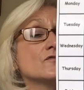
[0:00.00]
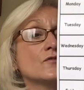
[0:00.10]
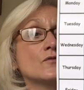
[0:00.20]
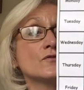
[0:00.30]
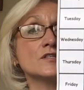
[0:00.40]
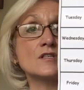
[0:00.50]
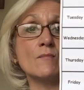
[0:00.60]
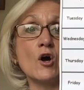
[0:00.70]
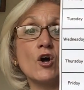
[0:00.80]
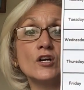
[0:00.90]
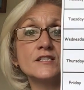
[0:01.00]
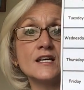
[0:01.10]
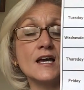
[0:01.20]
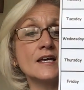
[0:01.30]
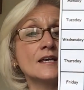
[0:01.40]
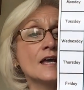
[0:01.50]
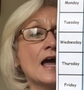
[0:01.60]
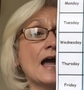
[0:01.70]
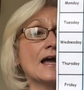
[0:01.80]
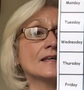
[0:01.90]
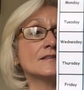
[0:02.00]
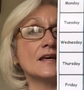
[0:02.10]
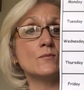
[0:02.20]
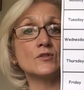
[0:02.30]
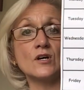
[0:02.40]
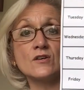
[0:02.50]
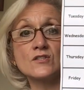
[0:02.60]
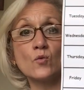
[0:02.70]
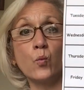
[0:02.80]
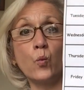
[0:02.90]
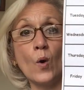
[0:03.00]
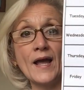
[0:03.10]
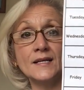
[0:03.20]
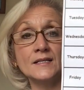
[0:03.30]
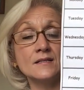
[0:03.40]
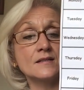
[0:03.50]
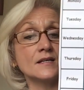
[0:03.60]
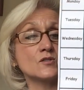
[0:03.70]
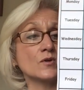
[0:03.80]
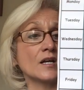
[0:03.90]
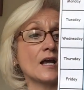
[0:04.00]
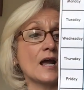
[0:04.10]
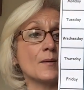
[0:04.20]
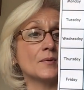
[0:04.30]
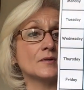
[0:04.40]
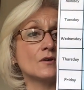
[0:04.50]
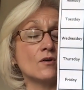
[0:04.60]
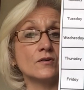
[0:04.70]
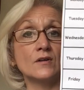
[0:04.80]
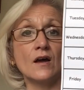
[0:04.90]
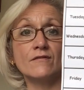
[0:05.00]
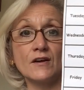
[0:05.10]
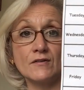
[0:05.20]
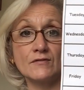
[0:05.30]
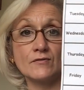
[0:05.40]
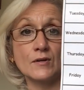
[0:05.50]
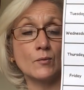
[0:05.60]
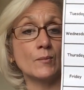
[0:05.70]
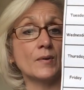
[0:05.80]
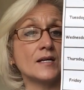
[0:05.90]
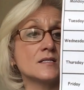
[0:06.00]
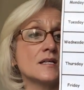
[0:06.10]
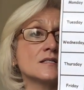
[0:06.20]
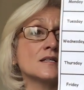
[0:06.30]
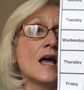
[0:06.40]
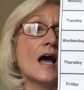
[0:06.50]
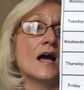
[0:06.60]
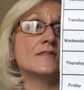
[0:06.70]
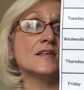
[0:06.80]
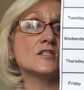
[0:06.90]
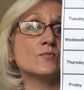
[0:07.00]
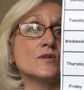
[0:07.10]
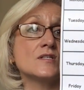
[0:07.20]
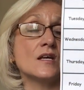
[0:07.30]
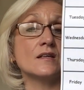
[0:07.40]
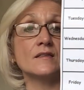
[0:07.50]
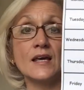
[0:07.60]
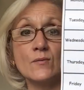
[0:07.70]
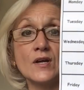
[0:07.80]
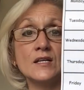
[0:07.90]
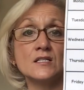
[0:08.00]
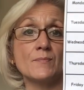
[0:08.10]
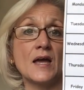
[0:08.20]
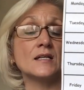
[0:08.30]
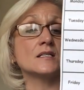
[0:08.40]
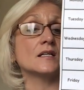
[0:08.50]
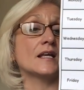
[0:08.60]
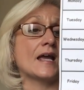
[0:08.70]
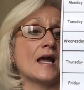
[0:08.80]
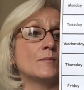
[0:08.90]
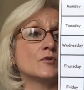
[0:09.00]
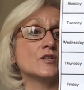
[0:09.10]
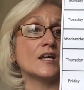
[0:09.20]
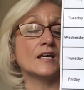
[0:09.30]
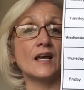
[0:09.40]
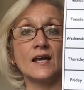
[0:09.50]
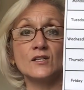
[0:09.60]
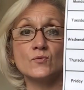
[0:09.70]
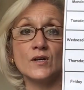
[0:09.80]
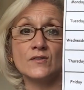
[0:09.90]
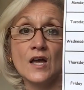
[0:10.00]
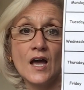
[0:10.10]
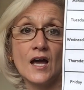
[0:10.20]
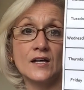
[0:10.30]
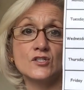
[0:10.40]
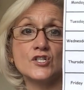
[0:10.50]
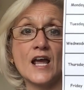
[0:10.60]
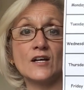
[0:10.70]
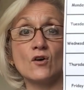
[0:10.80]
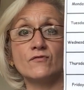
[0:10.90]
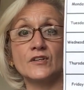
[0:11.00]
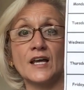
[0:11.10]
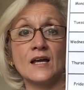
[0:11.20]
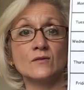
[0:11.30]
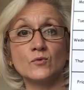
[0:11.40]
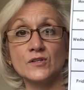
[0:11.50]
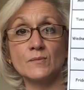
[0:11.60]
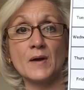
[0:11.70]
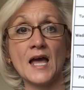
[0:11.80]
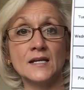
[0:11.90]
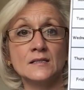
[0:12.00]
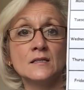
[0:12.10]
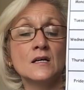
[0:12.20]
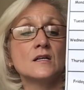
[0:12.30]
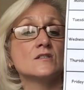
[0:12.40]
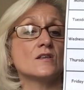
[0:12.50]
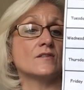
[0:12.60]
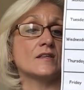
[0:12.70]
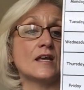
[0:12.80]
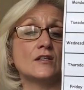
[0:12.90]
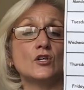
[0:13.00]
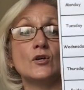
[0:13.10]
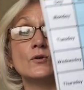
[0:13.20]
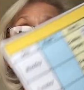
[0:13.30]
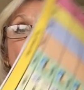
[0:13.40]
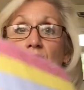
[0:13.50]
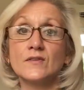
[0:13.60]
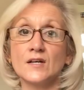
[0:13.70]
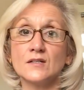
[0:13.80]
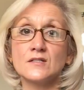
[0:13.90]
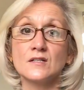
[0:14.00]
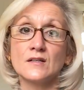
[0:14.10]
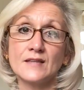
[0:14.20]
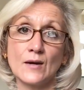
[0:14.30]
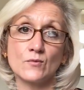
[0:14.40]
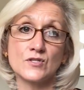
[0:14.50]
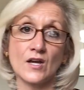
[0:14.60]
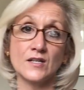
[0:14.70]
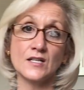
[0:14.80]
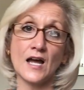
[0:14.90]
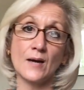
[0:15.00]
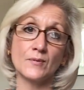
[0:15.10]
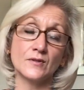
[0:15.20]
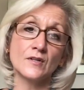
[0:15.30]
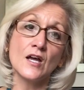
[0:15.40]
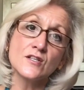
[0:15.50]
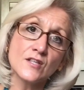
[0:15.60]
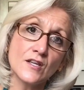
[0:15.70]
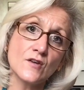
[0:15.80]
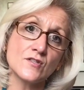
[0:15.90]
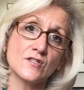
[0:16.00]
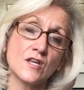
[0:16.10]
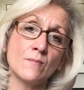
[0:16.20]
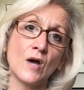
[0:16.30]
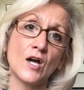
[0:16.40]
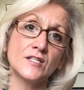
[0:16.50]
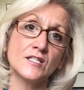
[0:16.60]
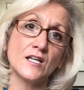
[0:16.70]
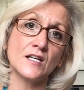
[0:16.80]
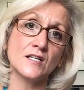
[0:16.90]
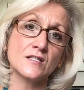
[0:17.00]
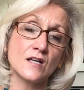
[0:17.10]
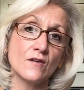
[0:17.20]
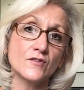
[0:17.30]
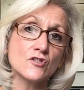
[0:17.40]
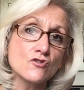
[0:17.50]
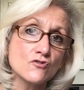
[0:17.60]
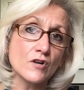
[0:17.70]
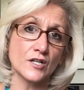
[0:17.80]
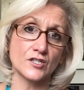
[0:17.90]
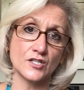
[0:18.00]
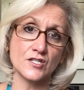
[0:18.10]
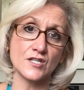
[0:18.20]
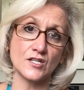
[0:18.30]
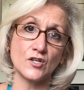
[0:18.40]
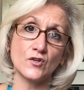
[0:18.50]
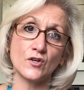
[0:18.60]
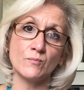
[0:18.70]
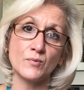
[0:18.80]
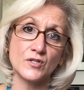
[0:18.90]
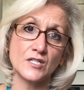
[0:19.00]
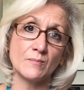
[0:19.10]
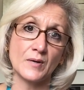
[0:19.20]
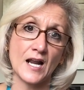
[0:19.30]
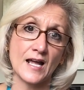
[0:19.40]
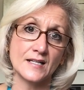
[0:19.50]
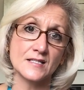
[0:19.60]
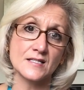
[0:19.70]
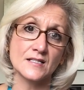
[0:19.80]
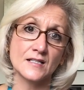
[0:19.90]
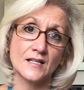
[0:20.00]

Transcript: for the summer holiday, and they would ask when things were going to happen on a very frequent basis, and this was they were independently able to engage with and check off again with a pen so that they knew that that was going to happen. So those are some ideas of the structures that you can put in place.